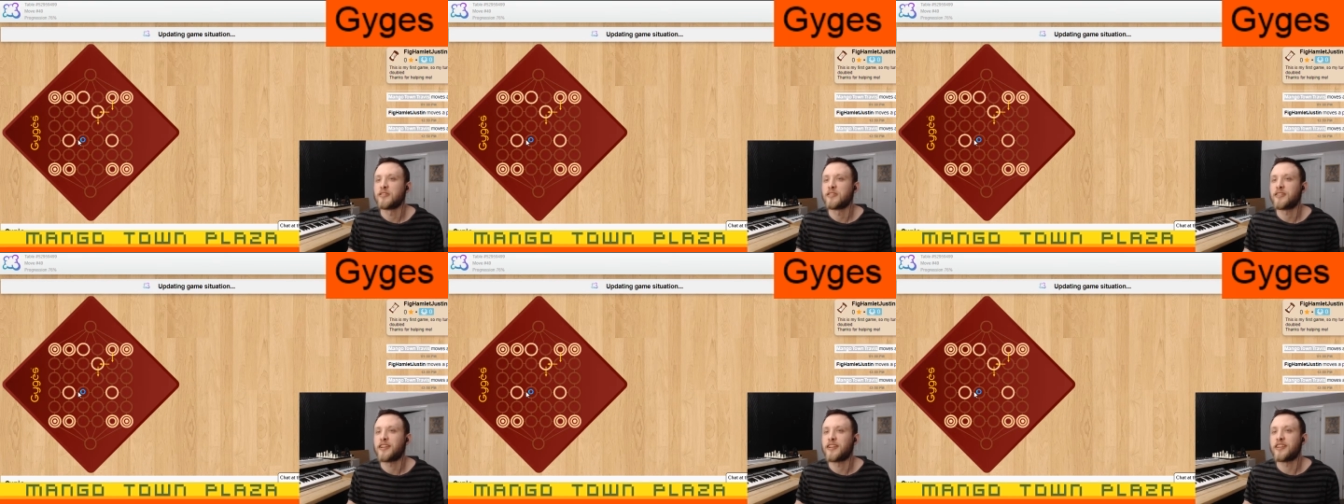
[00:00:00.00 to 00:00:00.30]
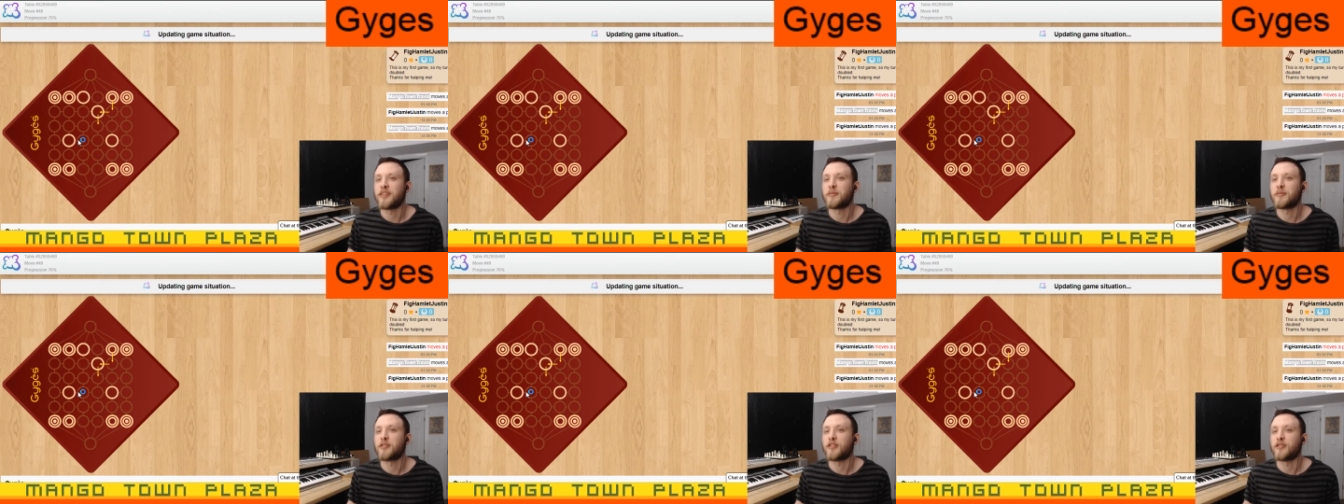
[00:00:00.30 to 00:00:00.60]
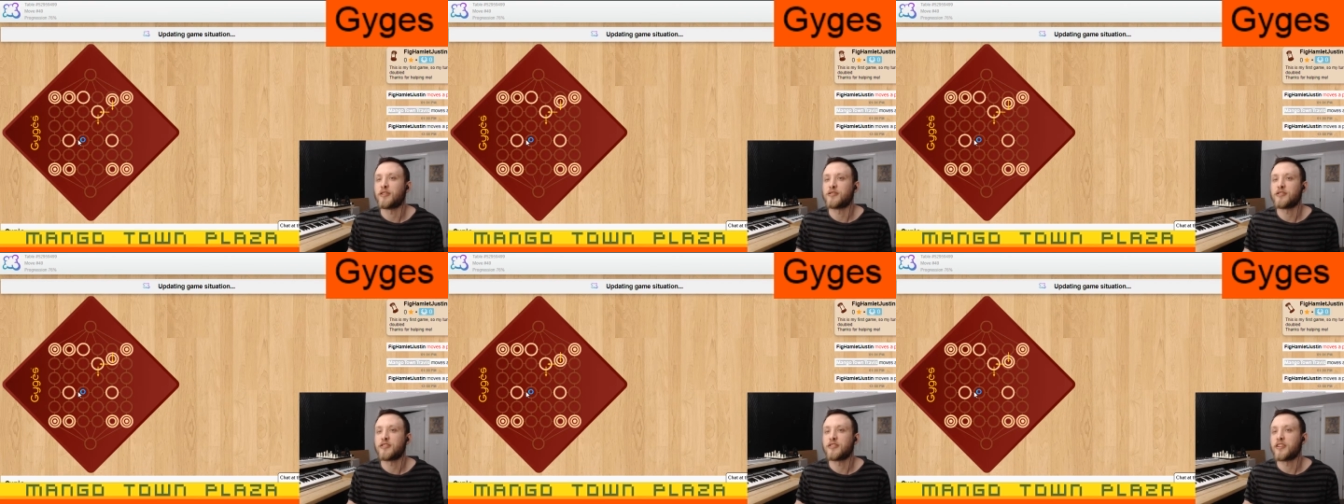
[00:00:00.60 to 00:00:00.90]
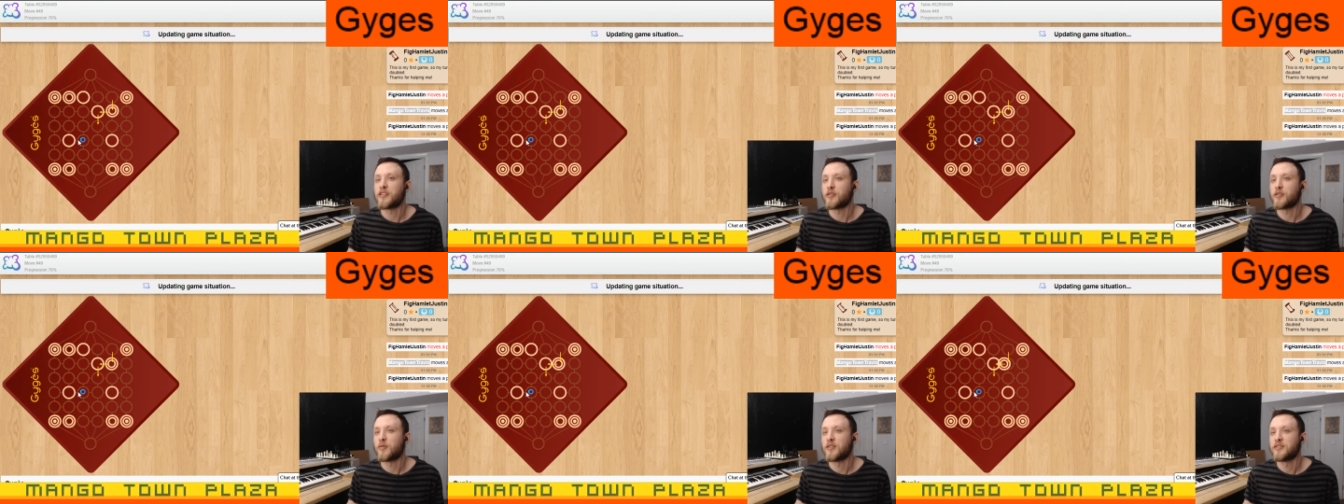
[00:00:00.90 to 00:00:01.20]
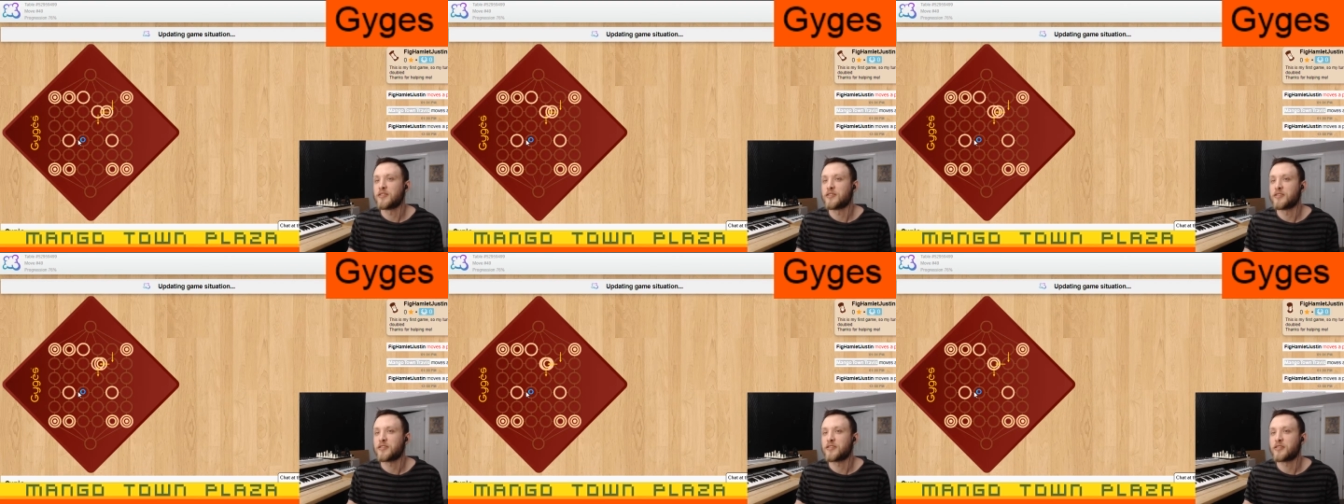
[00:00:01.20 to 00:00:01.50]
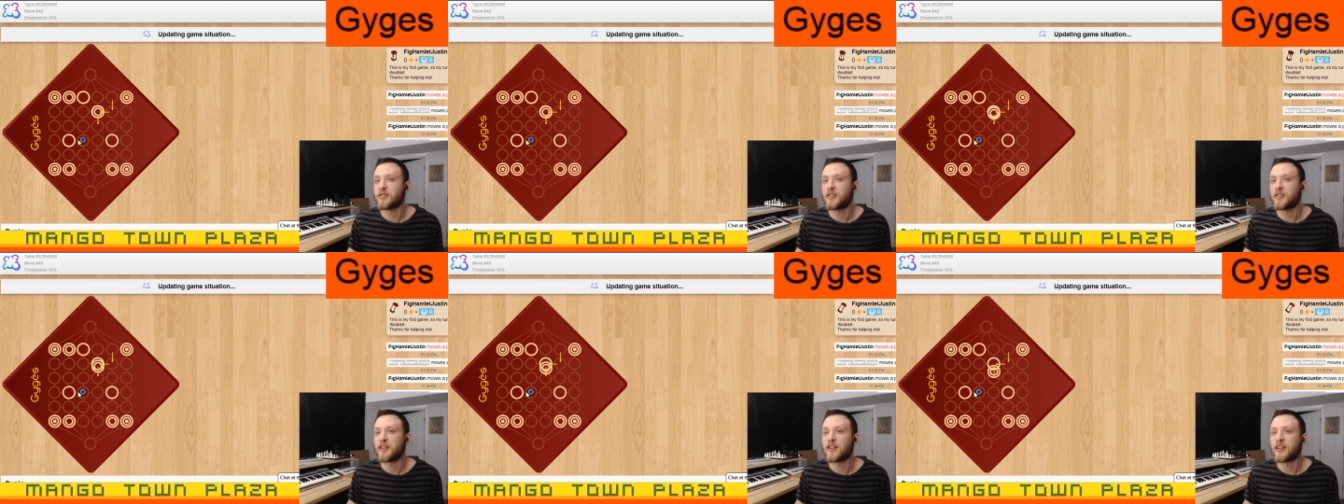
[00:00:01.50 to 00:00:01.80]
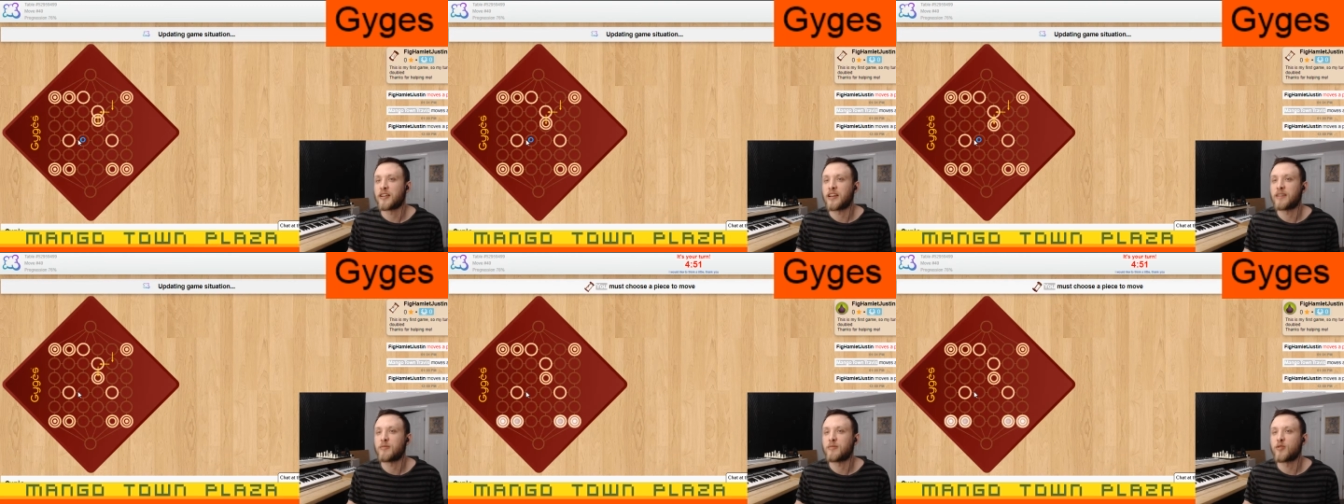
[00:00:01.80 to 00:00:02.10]
get them closer to other ones. So I
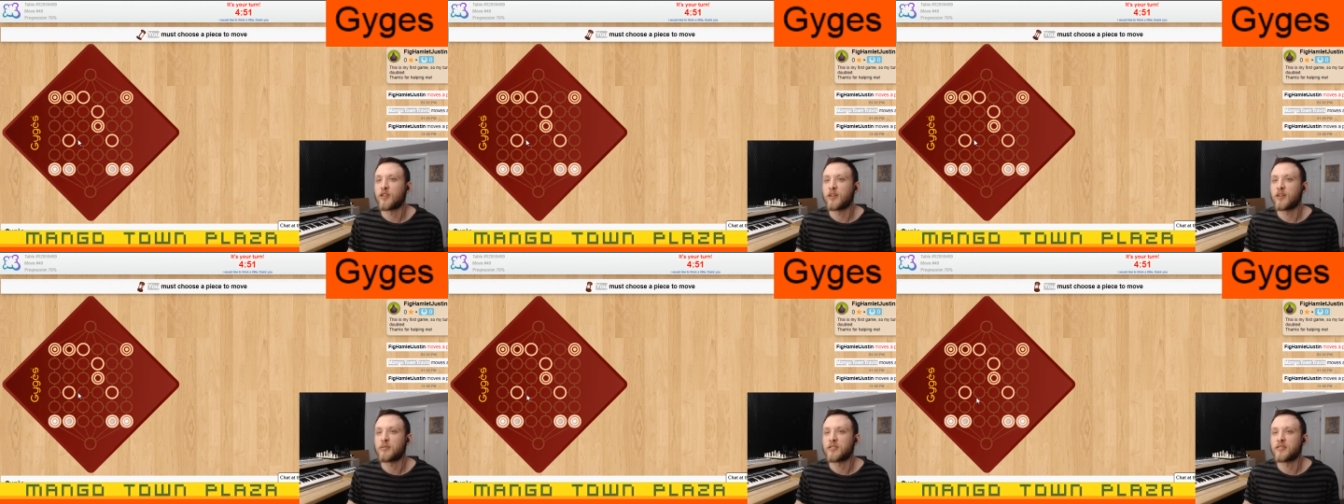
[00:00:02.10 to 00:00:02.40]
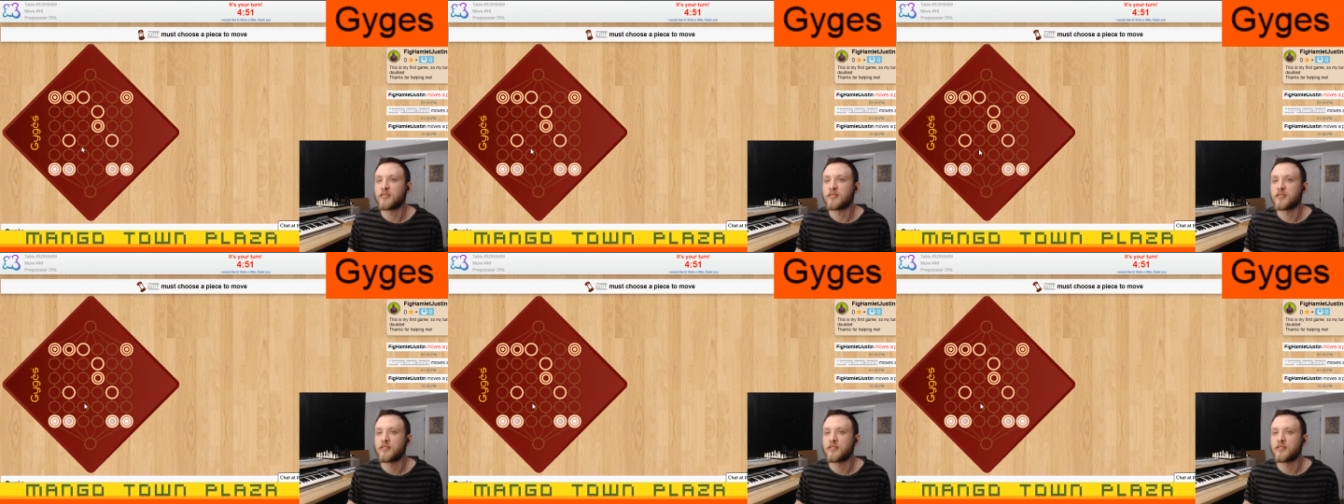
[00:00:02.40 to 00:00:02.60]
kind of have more options.